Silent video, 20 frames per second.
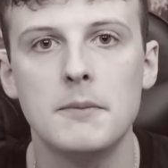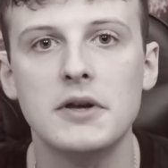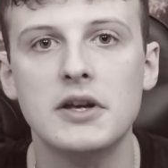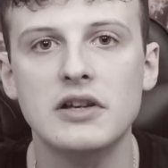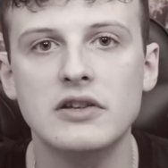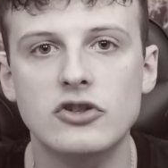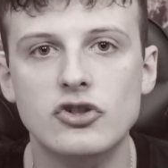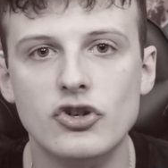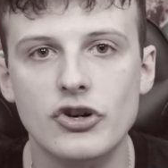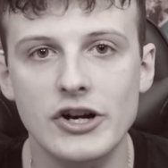
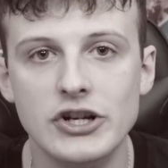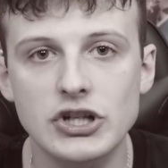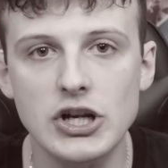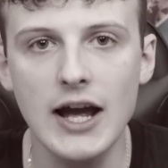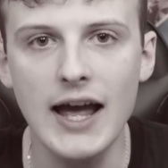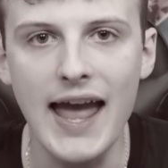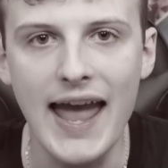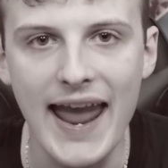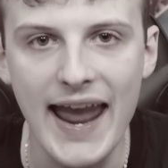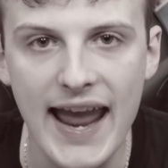because
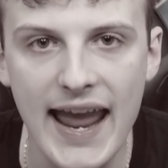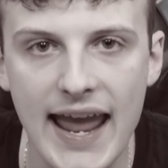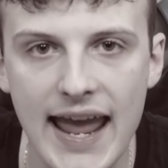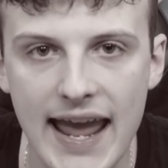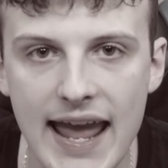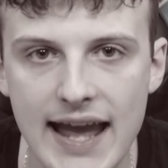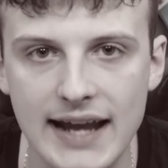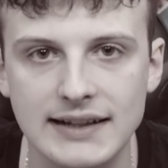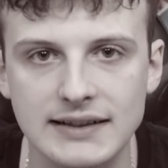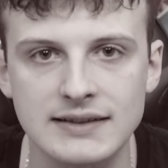Trisha
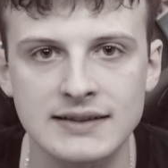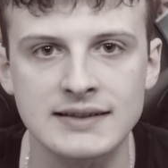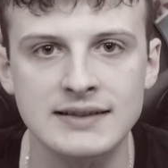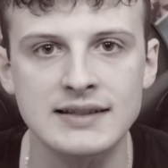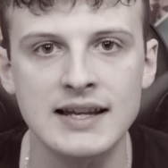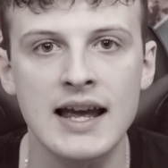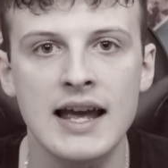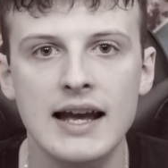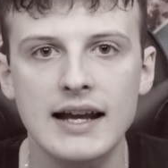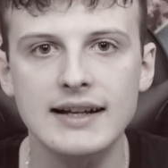
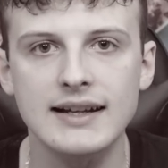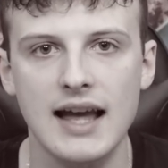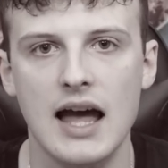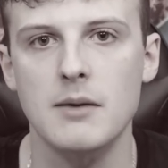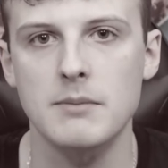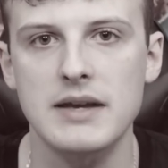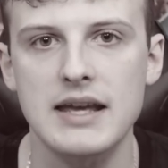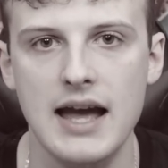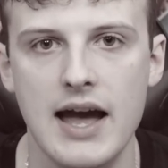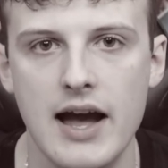hates
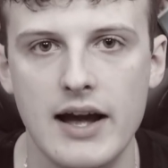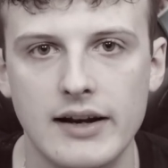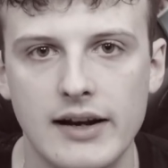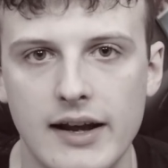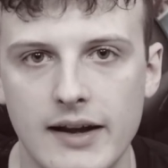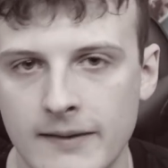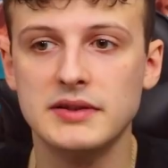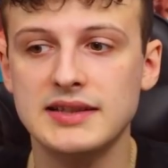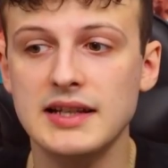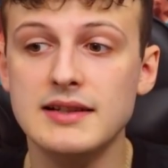Gabby
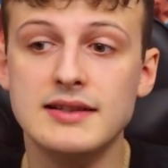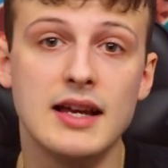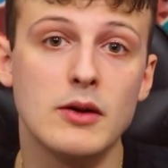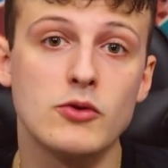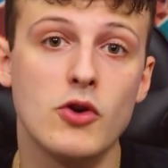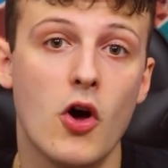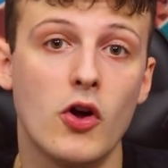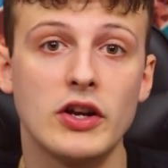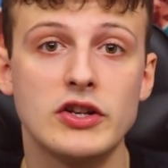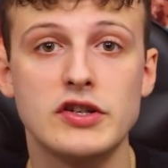Hanna. But since
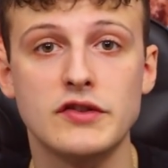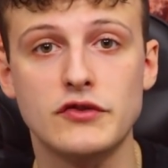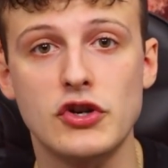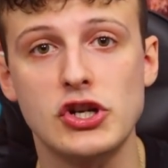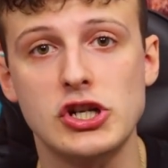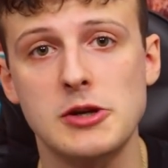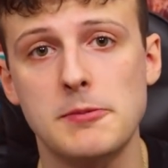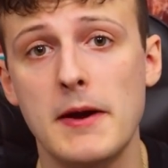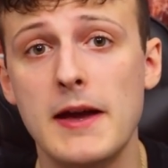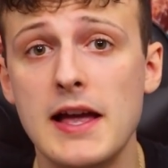our knowledge of
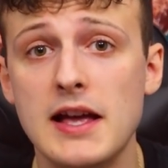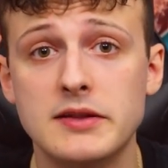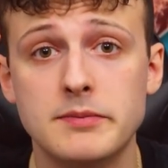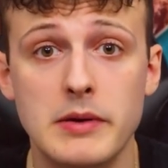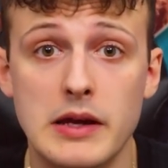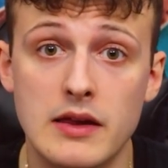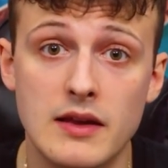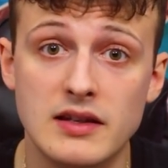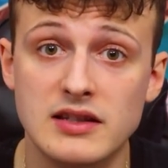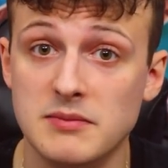Trisha Paytas
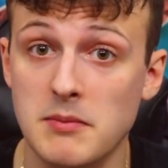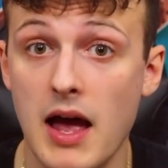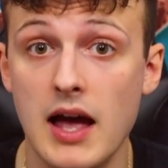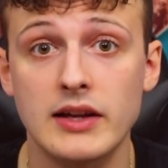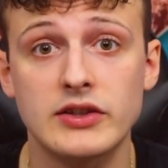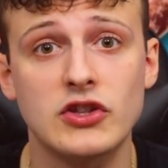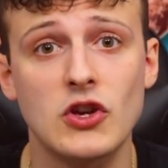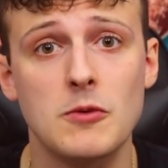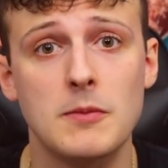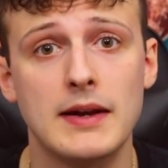being the
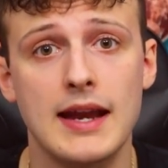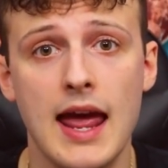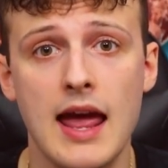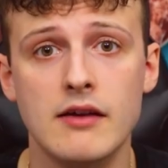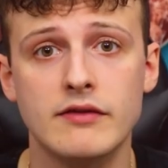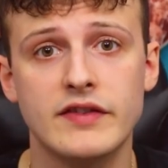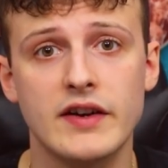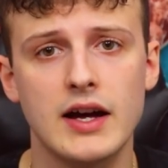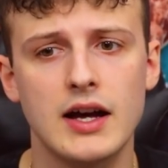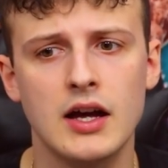smartest human
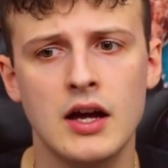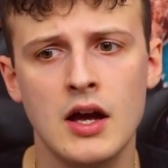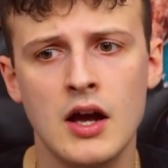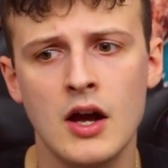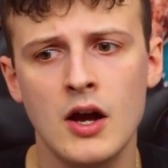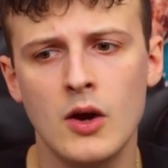ever,